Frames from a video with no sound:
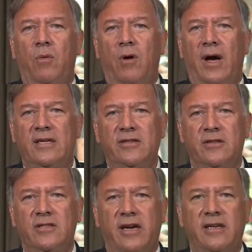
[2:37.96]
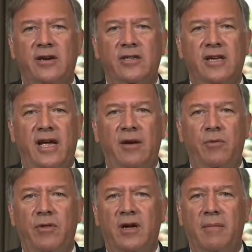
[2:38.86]
Were I still the Secretary of
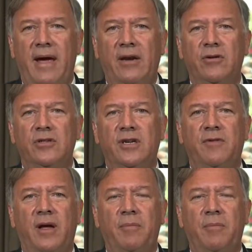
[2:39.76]
State with a commander-in-chief